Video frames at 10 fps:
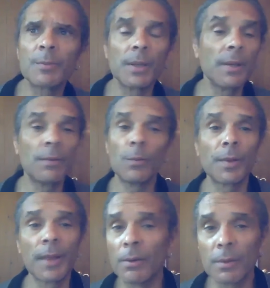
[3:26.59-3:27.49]
But even
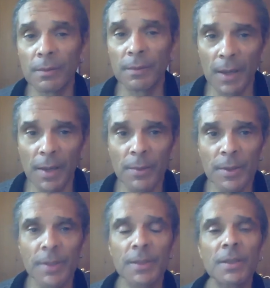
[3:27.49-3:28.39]
without the
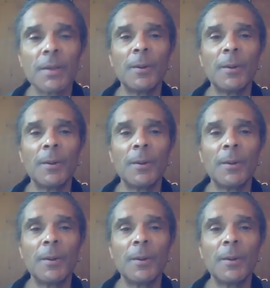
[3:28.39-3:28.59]
virus,